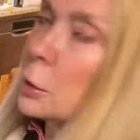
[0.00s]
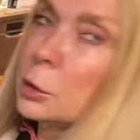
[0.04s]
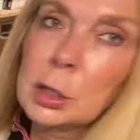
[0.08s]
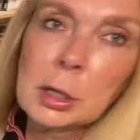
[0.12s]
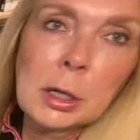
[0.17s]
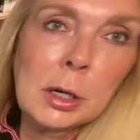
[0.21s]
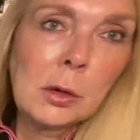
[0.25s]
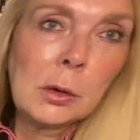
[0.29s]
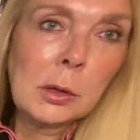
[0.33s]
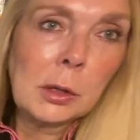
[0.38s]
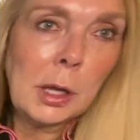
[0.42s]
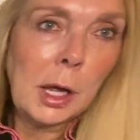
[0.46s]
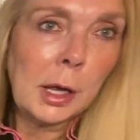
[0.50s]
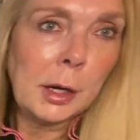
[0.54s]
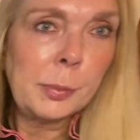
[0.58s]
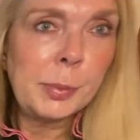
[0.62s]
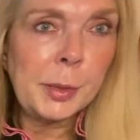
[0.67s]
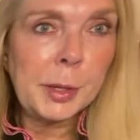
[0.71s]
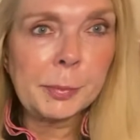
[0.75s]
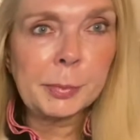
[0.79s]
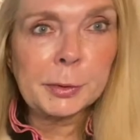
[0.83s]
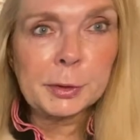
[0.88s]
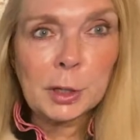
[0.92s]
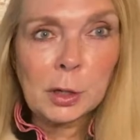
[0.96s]
a lot of
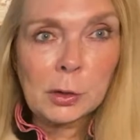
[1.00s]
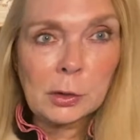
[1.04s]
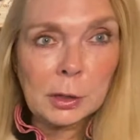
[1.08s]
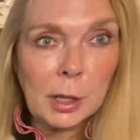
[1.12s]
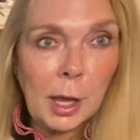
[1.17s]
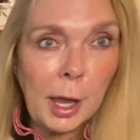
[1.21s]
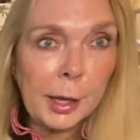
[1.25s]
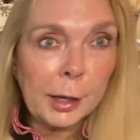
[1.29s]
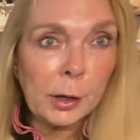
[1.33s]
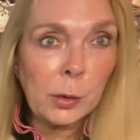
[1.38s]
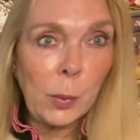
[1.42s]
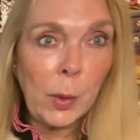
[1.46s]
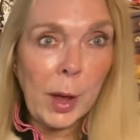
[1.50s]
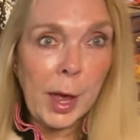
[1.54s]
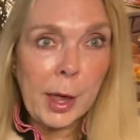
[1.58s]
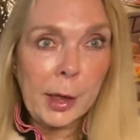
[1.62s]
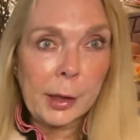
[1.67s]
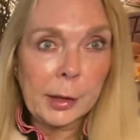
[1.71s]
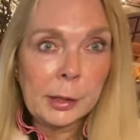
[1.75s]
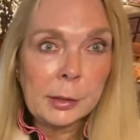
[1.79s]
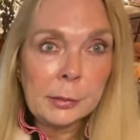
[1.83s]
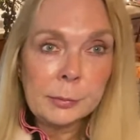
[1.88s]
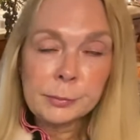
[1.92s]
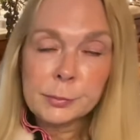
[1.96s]
people don't like
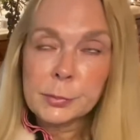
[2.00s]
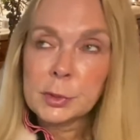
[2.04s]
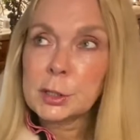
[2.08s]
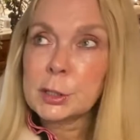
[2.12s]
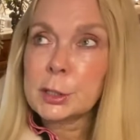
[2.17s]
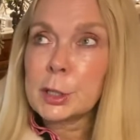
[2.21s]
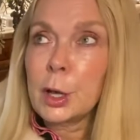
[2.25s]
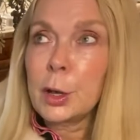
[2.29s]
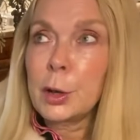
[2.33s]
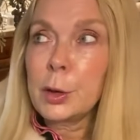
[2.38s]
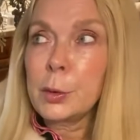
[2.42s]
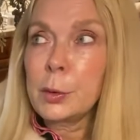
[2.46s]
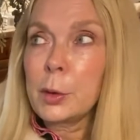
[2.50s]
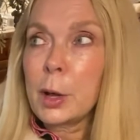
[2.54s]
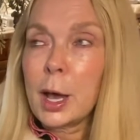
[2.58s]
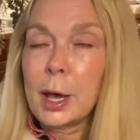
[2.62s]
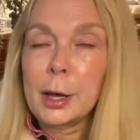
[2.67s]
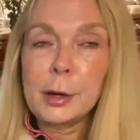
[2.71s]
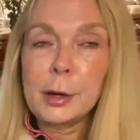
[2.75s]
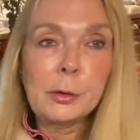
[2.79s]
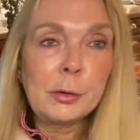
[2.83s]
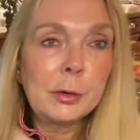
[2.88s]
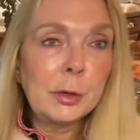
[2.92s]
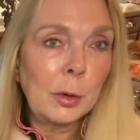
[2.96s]
whey. So
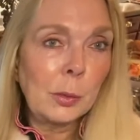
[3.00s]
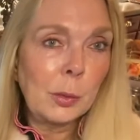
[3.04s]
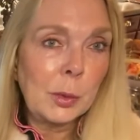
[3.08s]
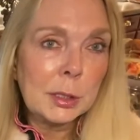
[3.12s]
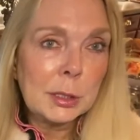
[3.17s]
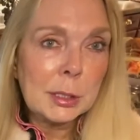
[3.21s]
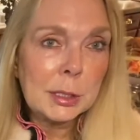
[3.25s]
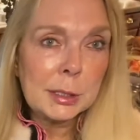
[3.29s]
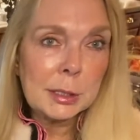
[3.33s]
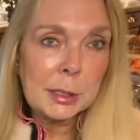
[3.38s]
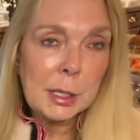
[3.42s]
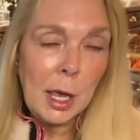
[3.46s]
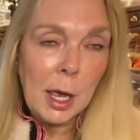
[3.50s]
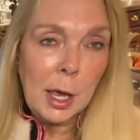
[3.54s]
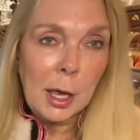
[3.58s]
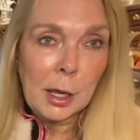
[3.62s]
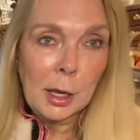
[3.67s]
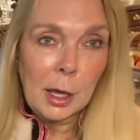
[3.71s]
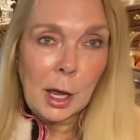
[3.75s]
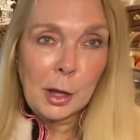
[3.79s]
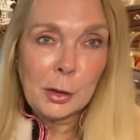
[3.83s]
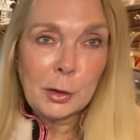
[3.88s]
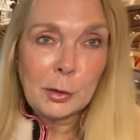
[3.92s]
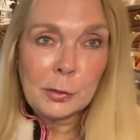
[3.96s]
I don't know what to say
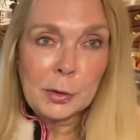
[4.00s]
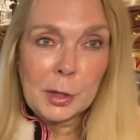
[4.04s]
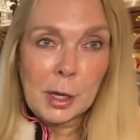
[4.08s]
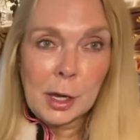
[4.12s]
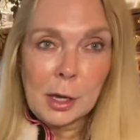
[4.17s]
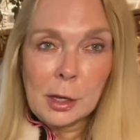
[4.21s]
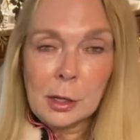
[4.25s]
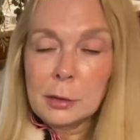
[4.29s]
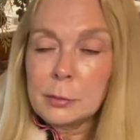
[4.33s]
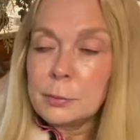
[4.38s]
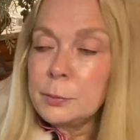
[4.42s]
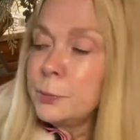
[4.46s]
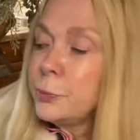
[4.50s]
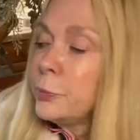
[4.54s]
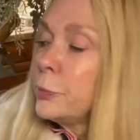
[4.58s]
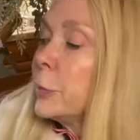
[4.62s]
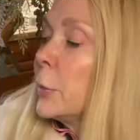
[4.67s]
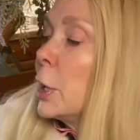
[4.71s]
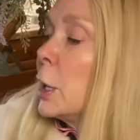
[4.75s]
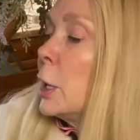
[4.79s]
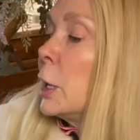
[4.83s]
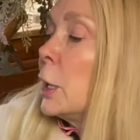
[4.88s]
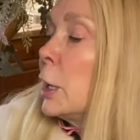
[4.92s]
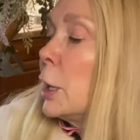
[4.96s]
other than
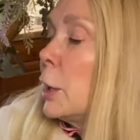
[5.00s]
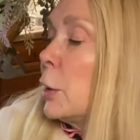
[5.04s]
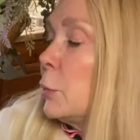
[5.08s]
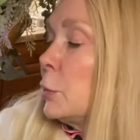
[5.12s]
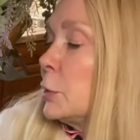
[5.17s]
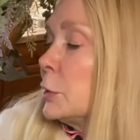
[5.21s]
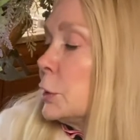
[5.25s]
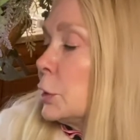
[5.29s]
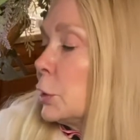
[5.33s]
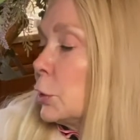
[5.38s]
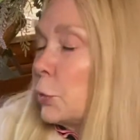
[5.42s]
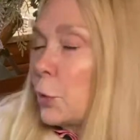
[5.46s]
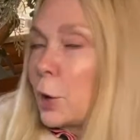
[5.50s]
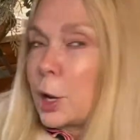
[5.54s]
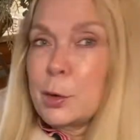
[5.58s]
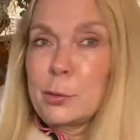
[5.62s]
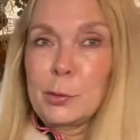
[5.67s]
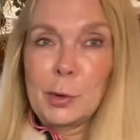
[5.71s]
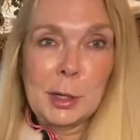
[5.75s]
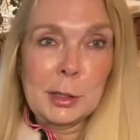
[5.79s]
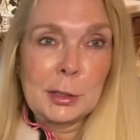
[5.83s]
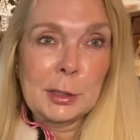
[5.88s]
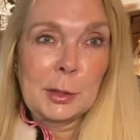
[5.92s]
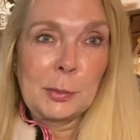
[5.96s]
it was a great
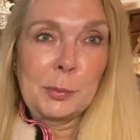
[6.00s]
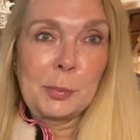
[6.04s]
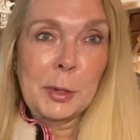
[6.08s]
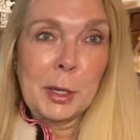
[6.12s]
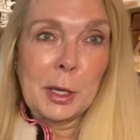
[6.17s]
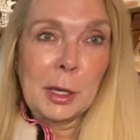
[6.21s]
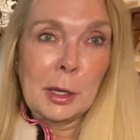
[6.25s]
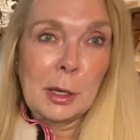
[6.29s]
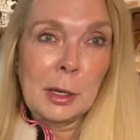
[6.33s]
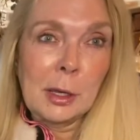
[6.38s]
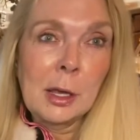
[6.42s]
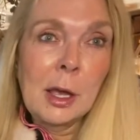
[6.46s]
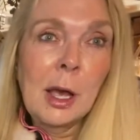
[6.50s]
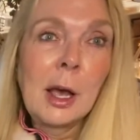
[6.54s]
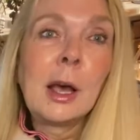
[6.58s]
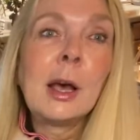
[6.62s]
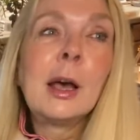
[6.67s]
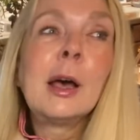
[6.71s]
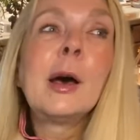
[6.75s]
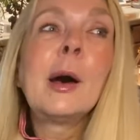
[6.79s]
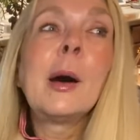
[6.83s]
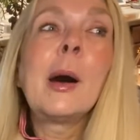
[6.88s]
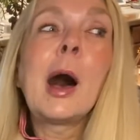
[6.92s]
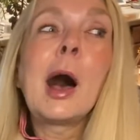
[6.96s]
recipe,
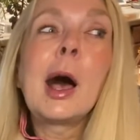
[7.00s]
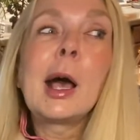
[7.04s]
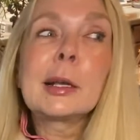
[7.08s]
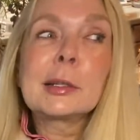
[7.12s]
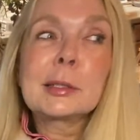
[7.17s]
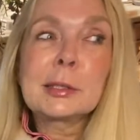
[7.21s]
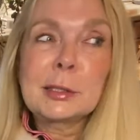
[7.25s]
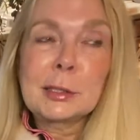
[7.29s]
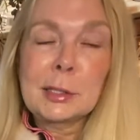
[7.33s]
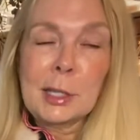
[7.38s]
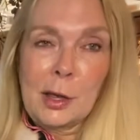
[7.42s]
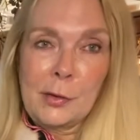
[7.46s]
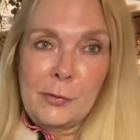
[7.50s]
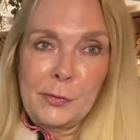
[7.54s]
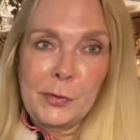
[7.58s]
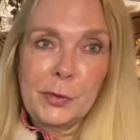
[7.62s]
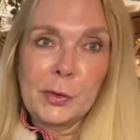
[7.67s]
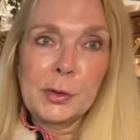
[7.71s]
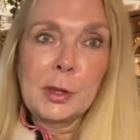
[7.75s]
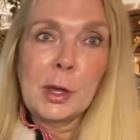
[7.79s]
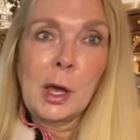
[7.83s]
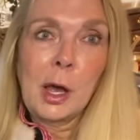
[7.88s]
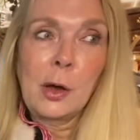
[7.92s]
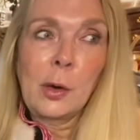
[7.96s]
except for
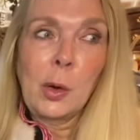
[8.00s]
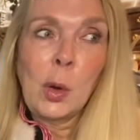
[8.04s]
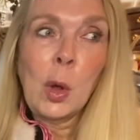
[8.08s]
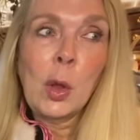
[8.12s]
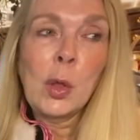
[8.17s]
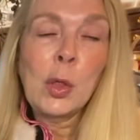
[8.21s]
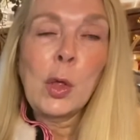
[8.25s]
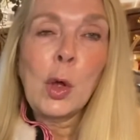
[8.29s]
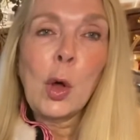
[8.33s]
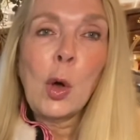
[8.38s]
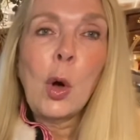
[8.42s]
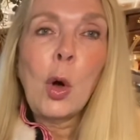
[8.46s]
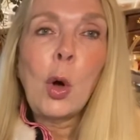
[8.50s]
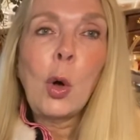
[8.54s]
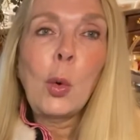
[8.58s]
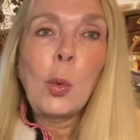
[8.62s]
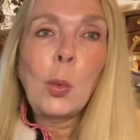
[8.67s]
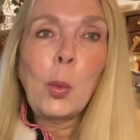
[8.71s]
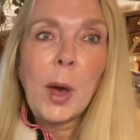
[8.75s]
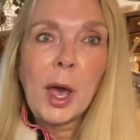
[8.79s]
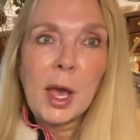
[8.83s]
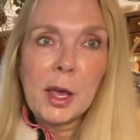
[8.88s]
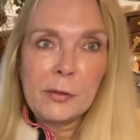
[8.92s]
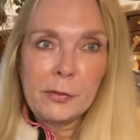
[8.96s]
the whole
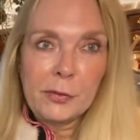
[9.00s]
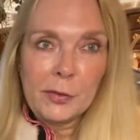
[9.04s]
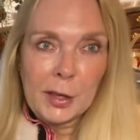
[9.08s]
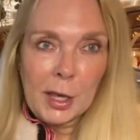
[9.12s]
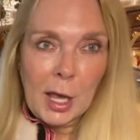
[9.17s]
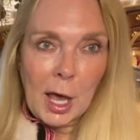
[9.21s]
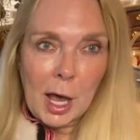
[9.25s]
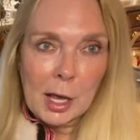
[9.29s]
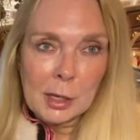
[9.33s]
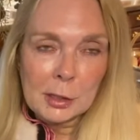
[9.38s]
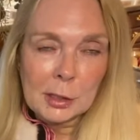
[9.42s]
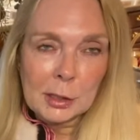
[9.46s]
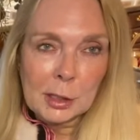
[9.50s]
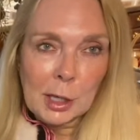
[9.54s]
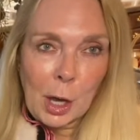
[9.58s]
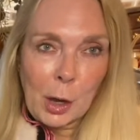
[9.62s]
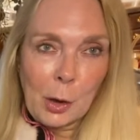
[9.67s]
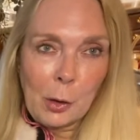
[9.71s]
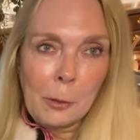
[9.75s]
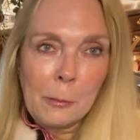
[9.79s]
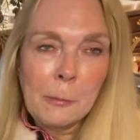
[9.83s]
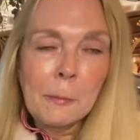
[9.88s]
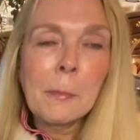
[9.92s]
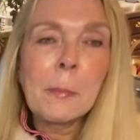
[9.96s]
whey
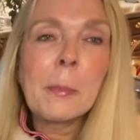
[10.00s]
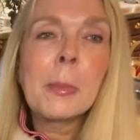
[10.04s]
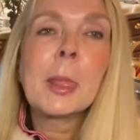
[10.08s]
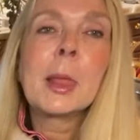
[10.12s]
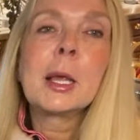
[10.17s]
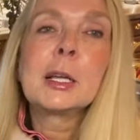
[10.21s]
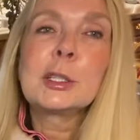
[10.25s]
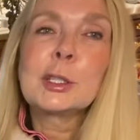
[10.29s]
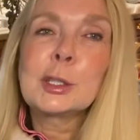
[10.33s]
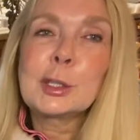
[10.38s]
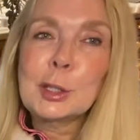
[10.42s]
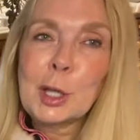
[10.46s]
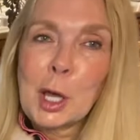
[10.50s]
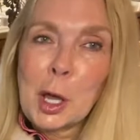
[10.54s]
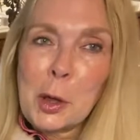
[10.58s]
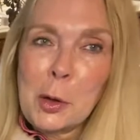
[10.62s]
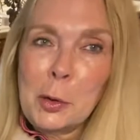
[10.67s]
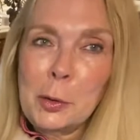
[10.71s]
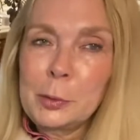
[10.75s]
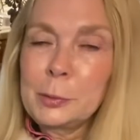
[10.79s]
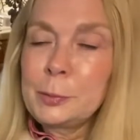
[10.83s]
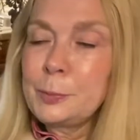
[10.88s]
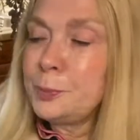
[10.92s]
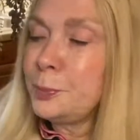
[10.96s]
fiasco.
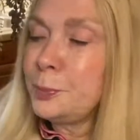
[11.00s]
So